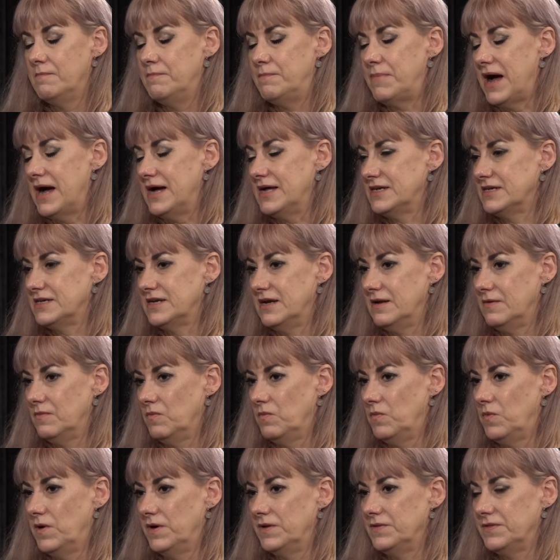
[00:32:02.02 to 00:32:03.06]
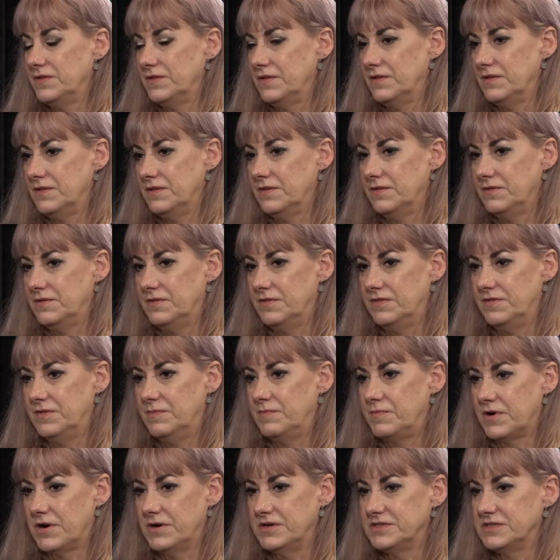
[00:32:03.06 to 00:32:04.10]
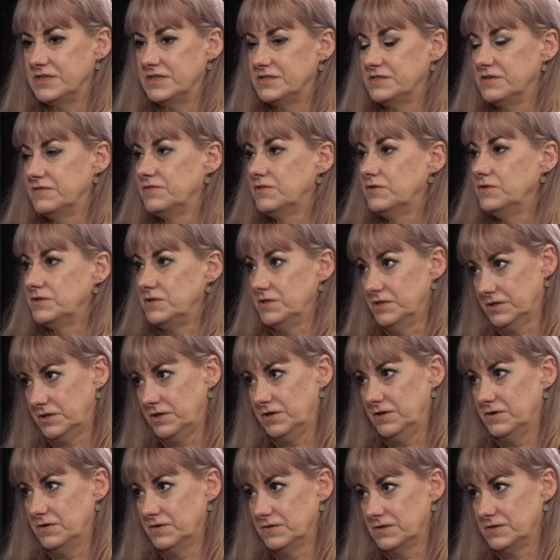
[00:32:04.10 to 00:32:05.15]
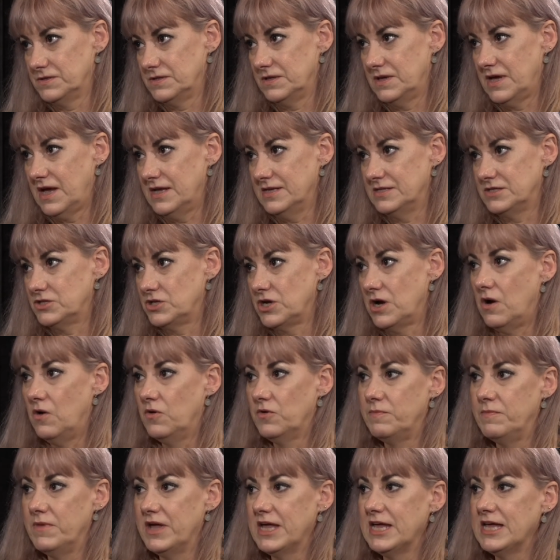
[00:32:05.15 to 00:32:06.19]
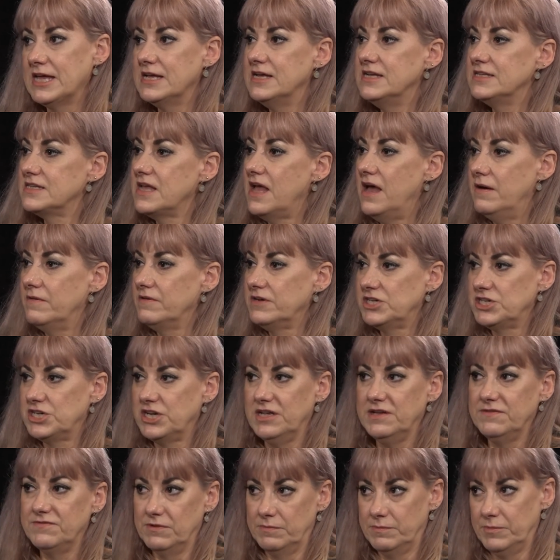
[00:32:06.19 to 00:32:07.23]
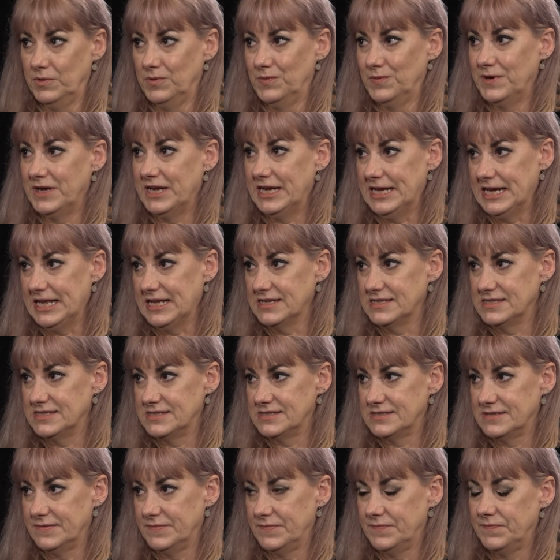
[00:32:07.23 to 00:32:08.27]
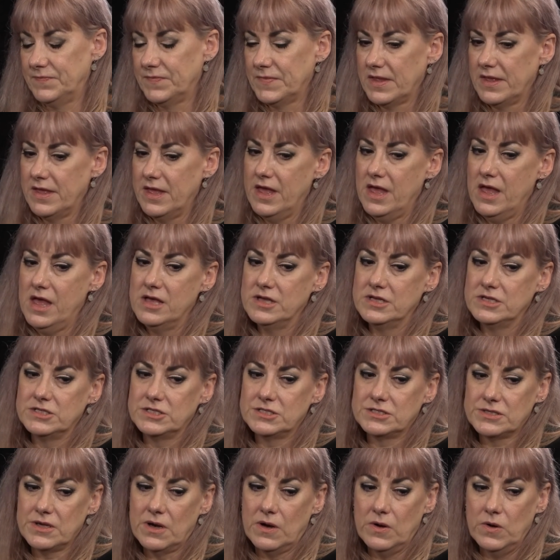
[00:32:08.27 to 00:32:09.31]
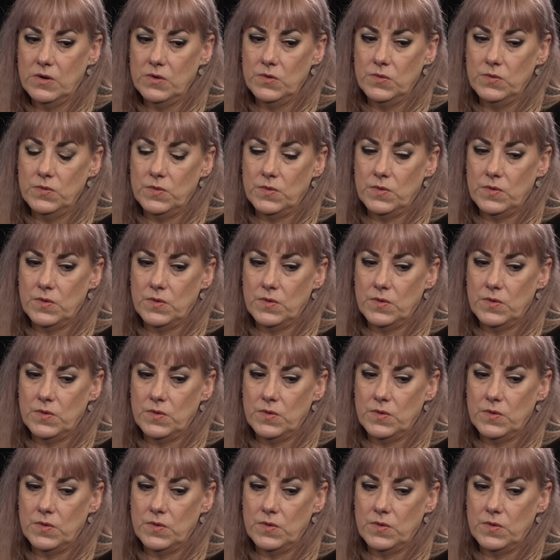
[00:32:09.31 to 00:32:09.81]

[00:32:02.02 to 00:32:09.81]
but what the process of Goodna Girls has told me is how achievable it is. So,